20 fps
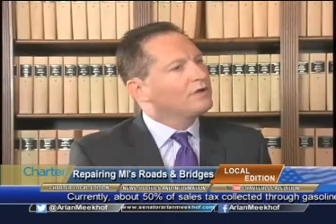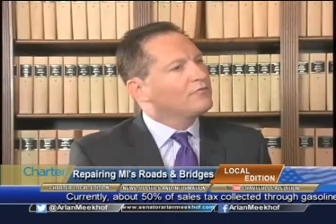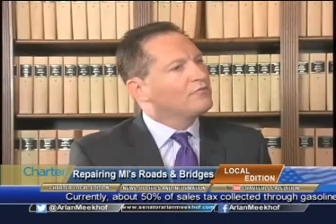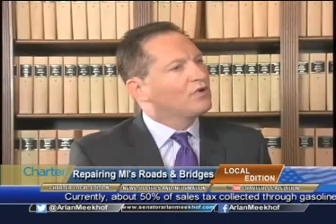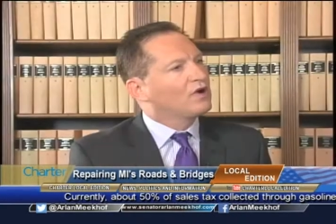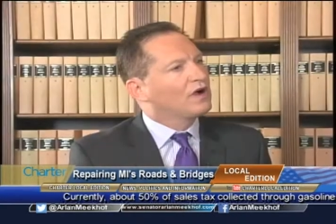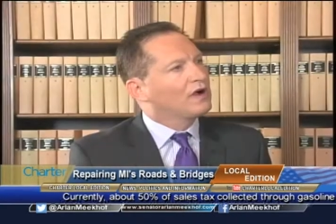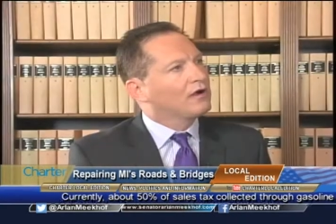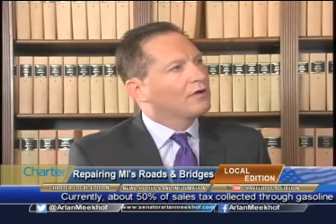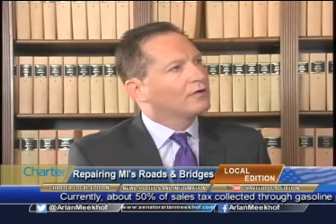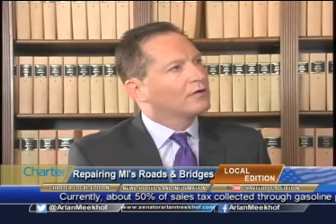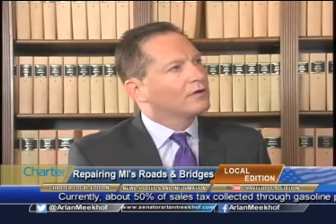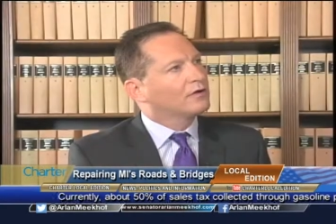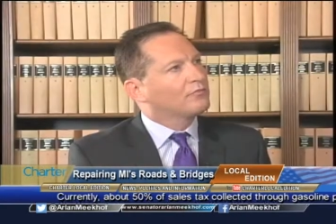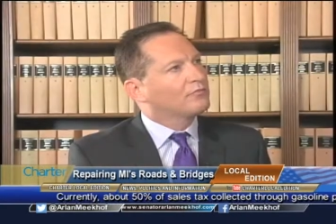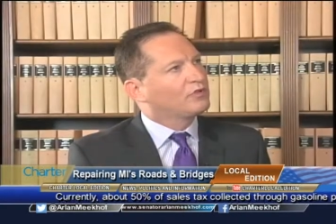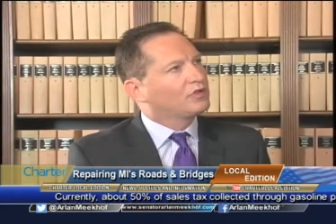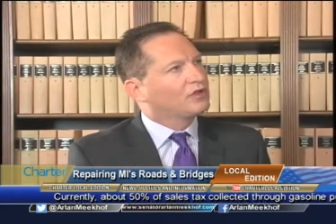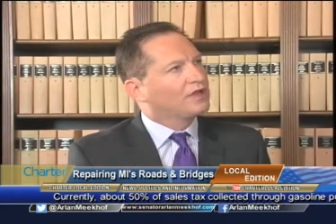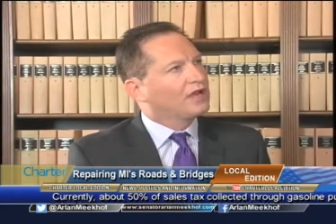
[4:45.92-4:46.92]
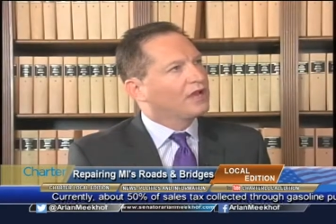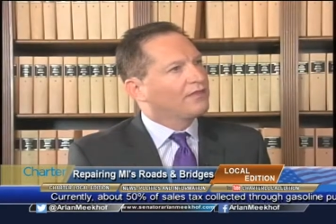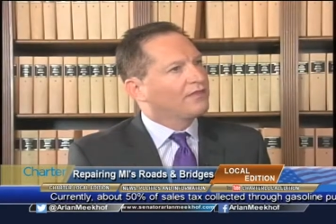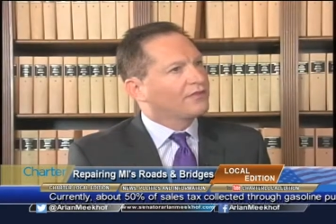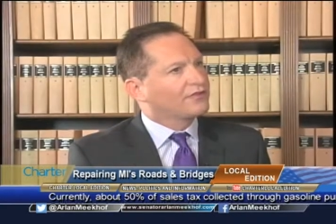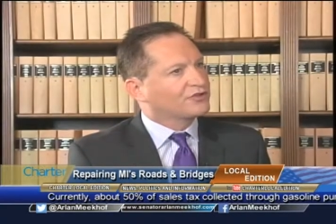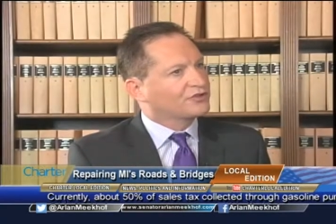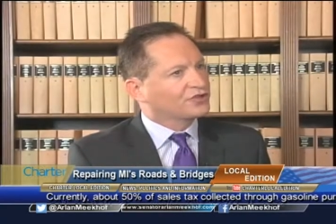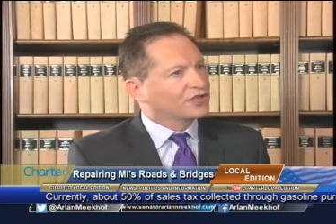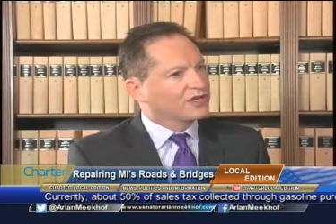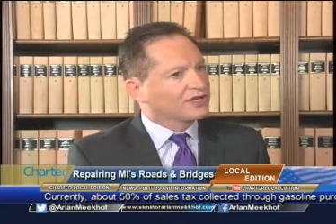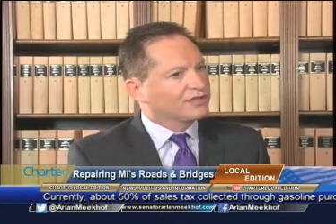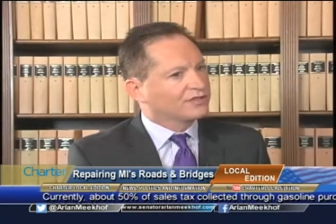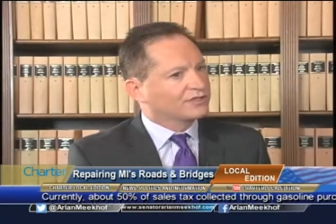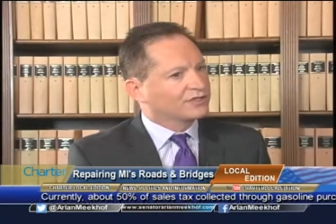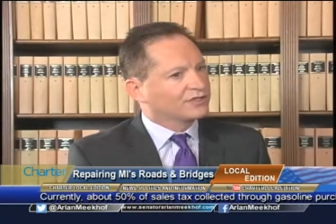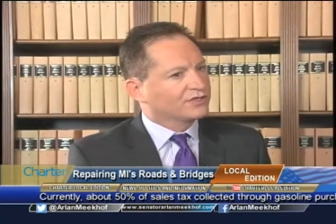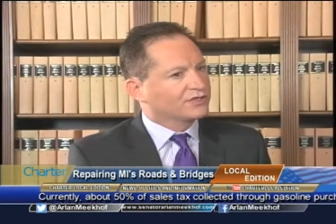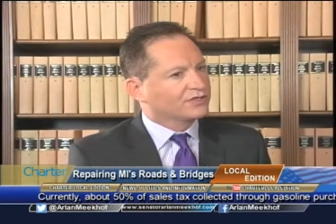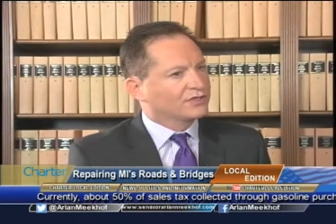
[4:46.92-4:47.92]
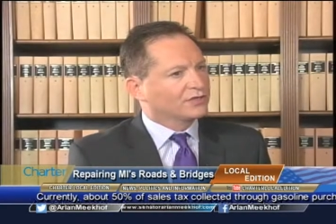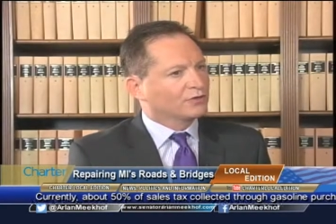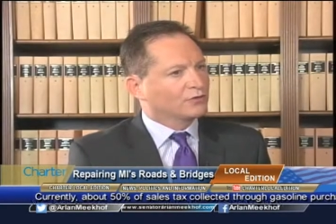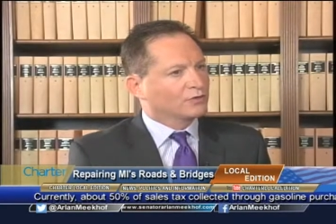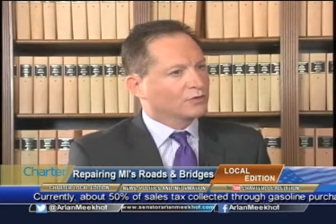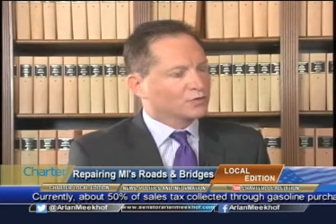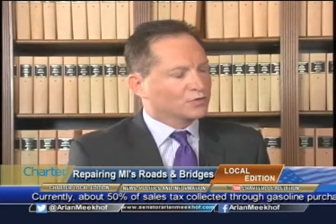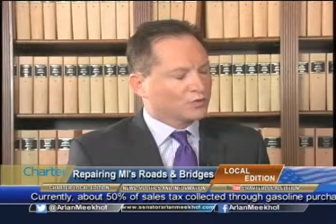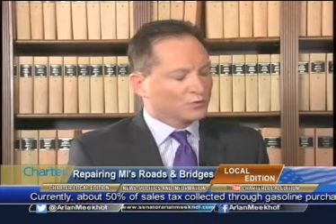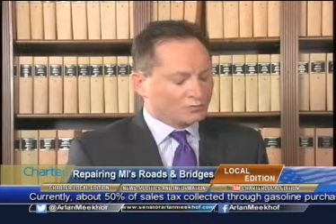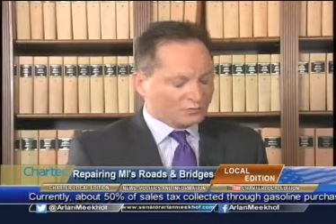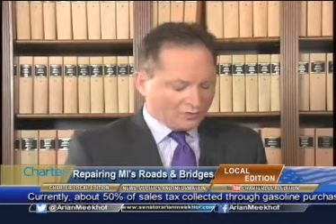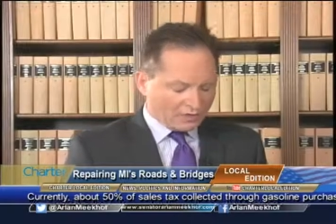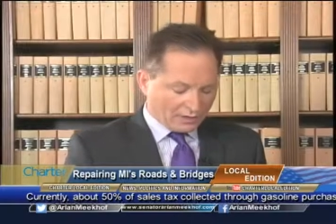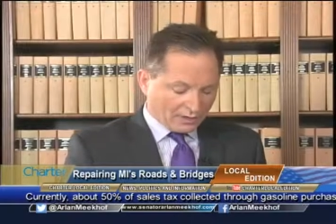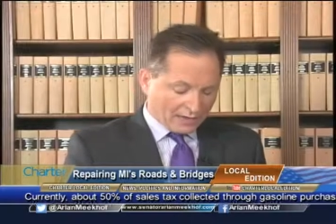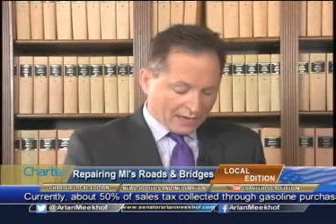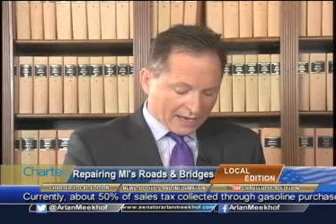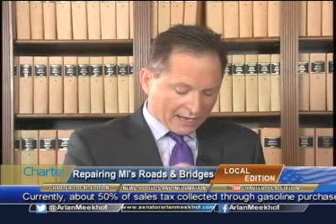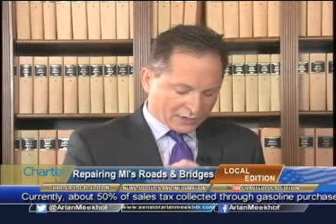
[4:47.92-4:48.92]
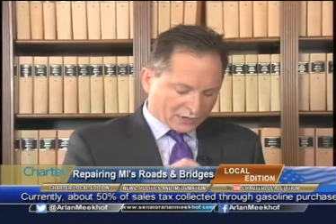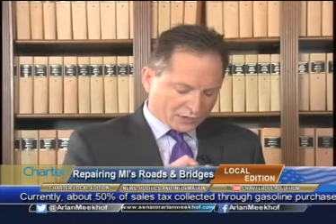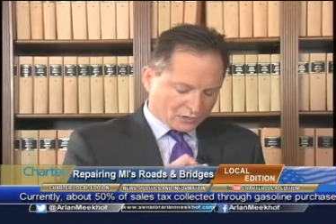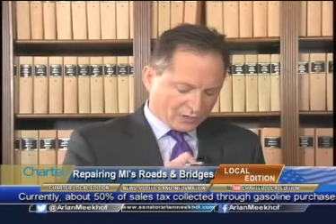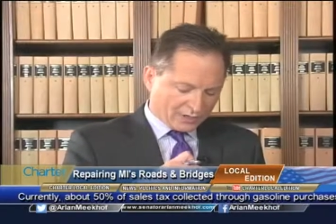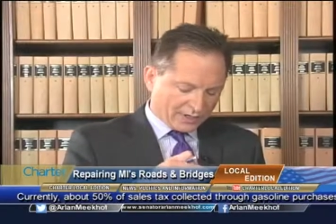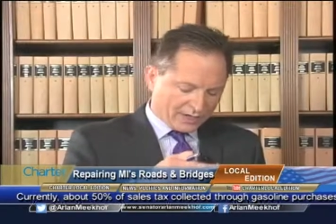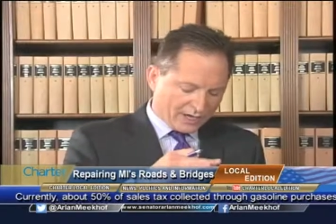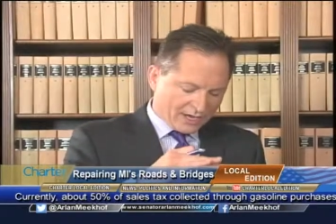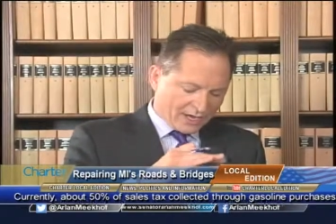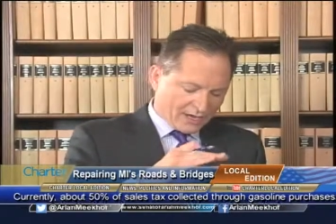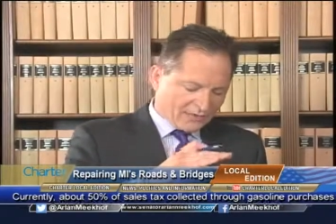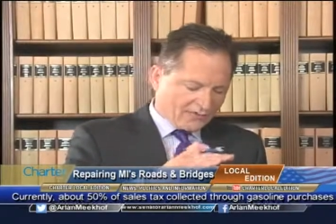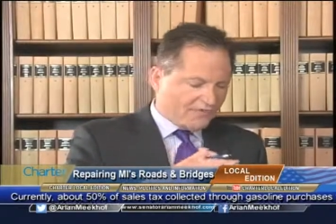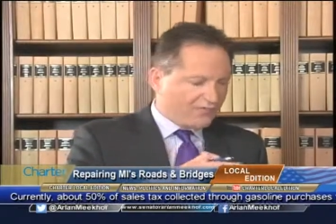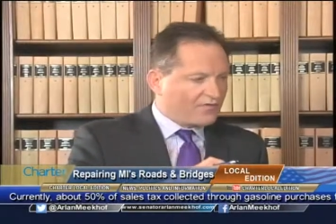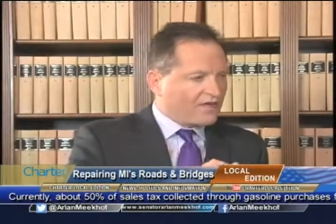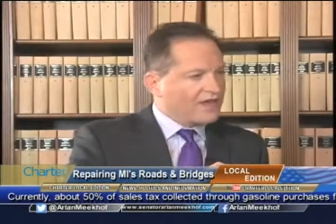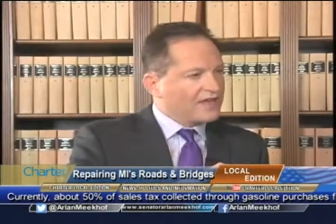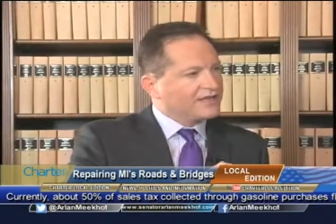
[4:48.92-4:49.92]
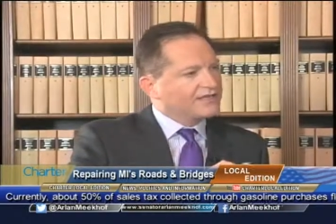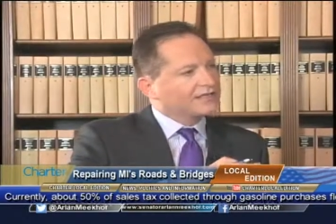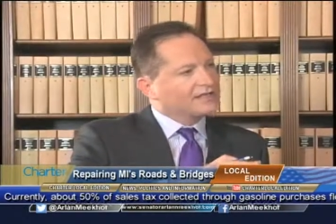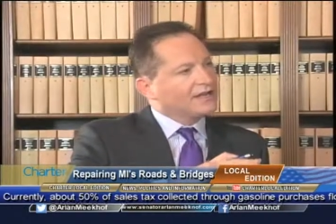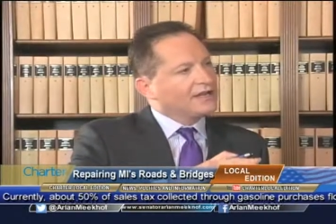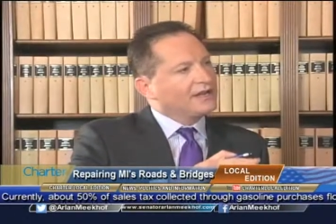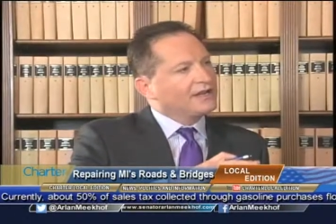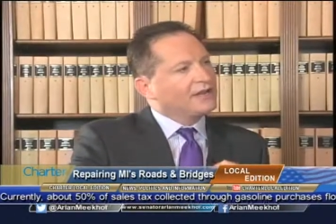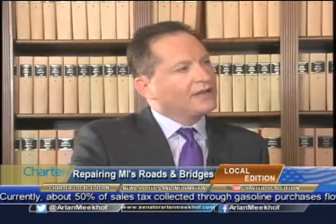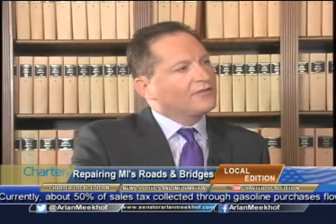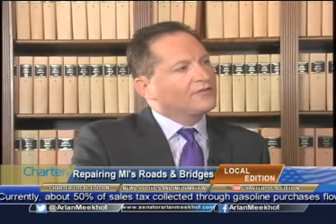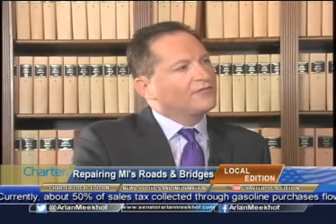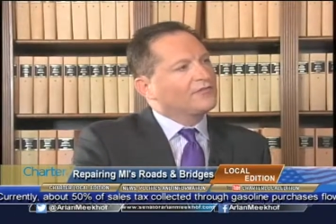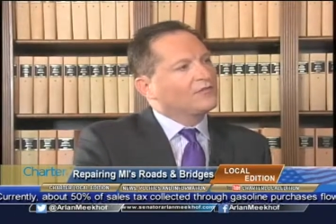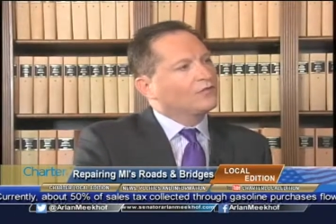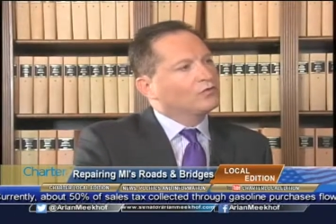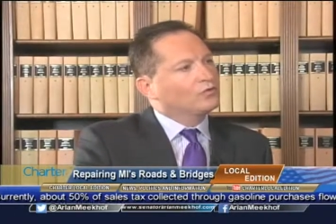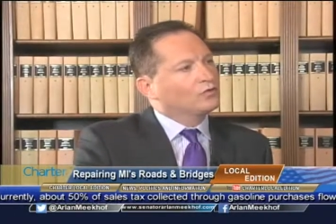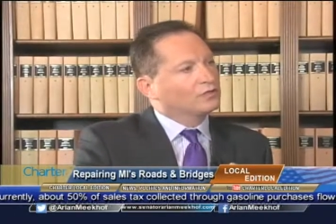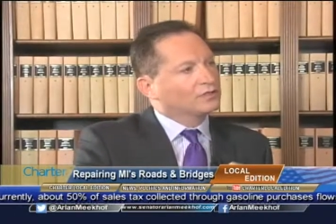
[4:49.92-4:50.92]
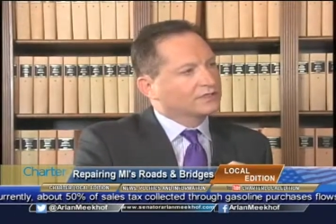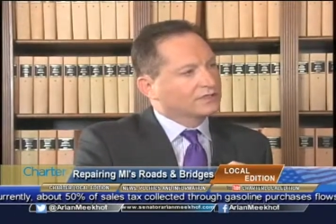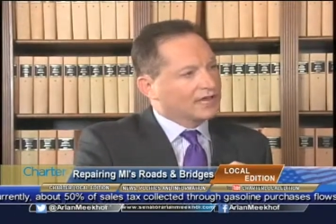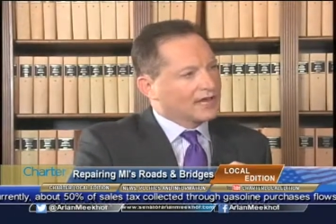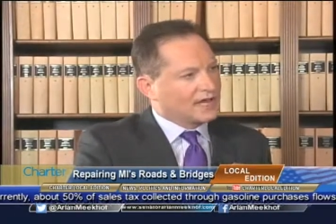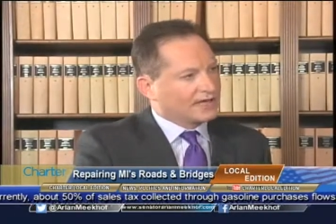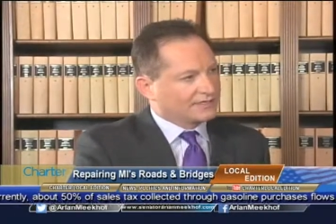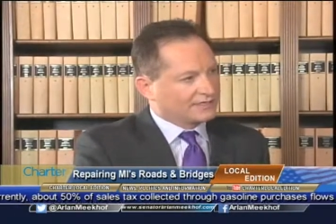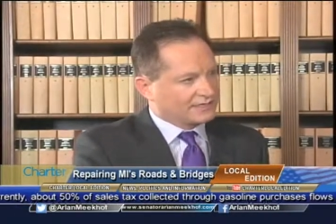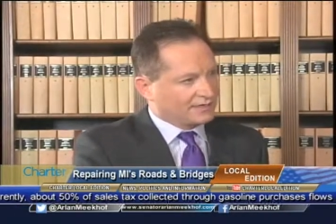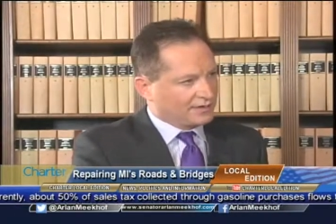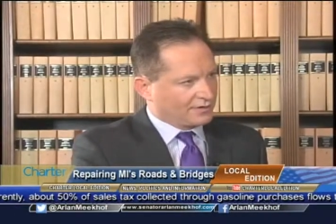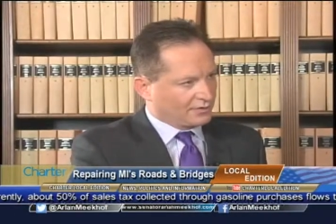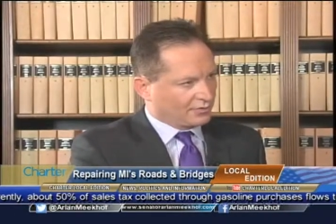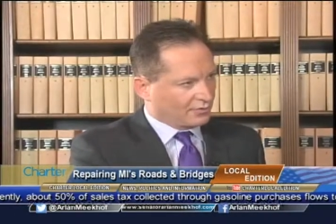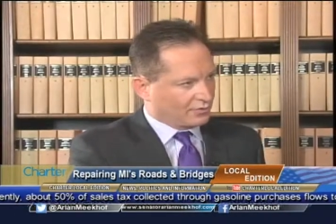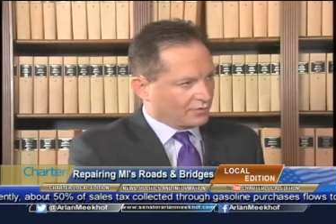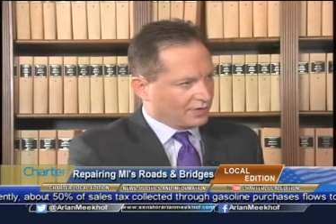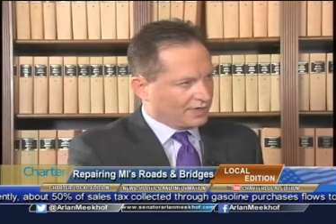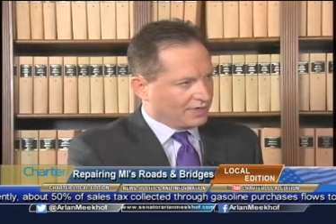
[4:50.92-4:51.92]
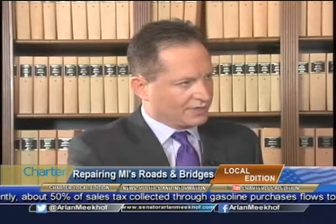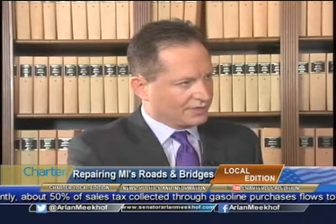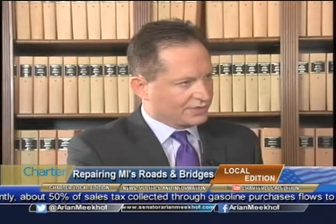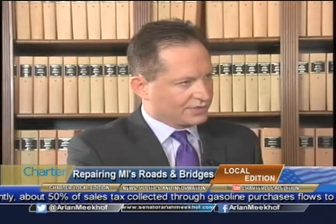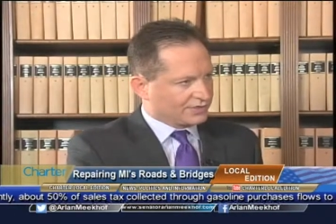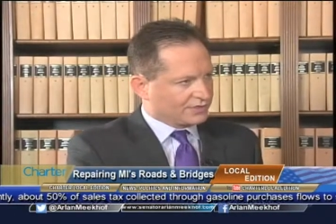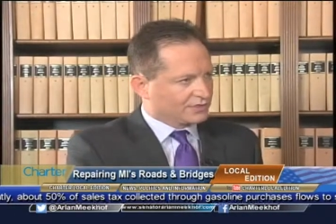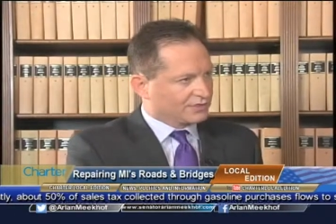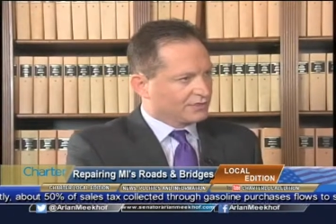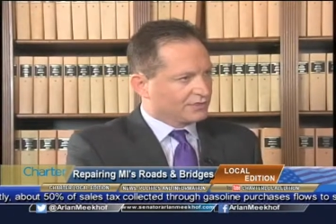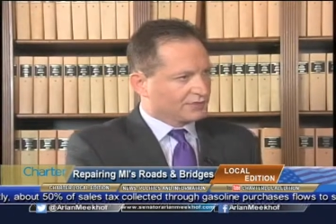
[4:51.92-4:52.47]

about a plan that the Senate has considered which would uh, actually phase in a fuel tax increase?